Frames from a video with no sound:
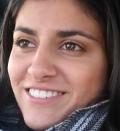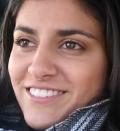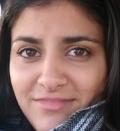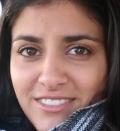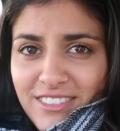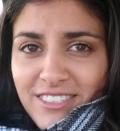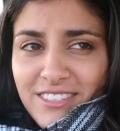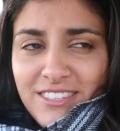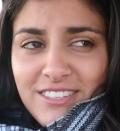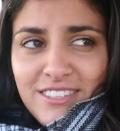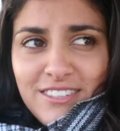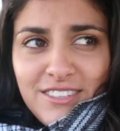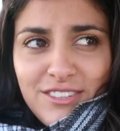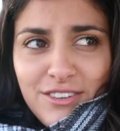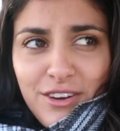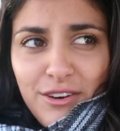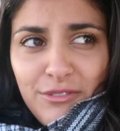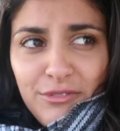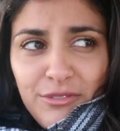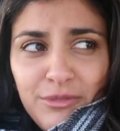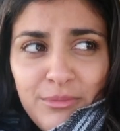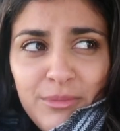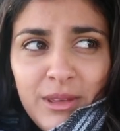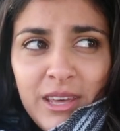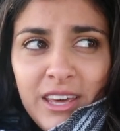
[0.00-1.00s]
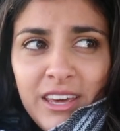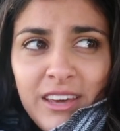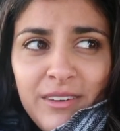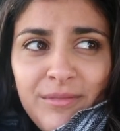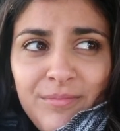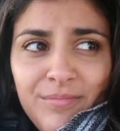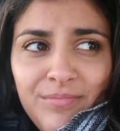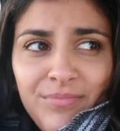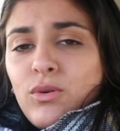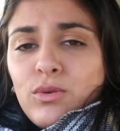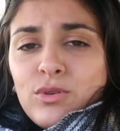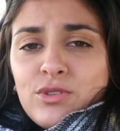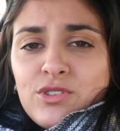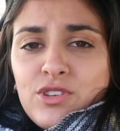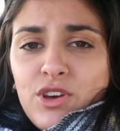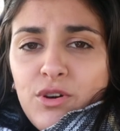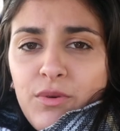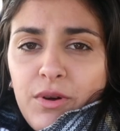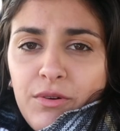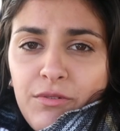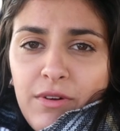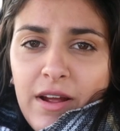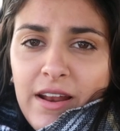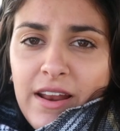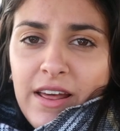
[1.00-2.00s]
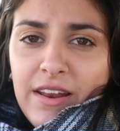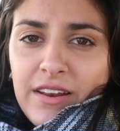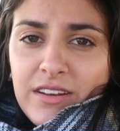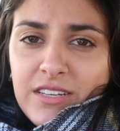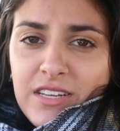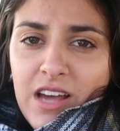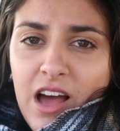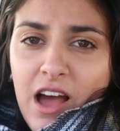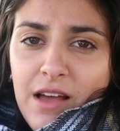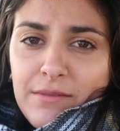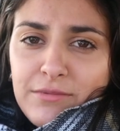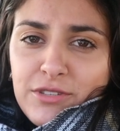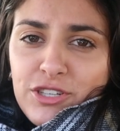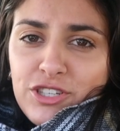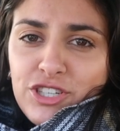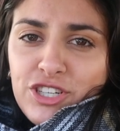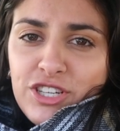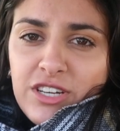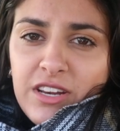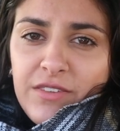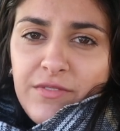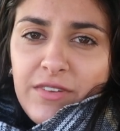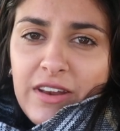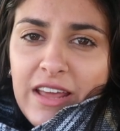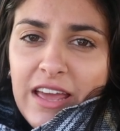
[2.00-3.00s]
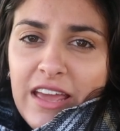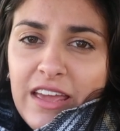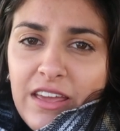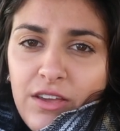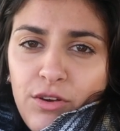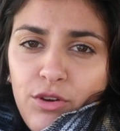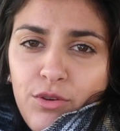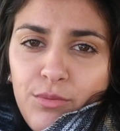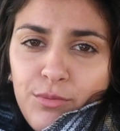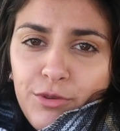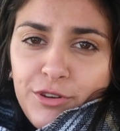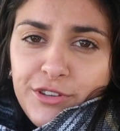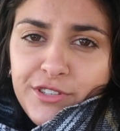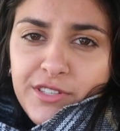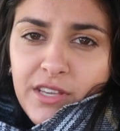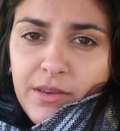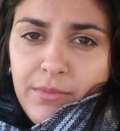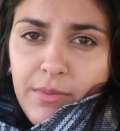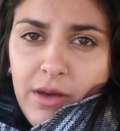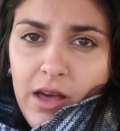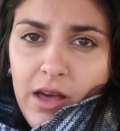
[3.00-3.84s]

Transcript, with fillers: this is not for me. Also, we ran out of time, so she didn't even eat her muesli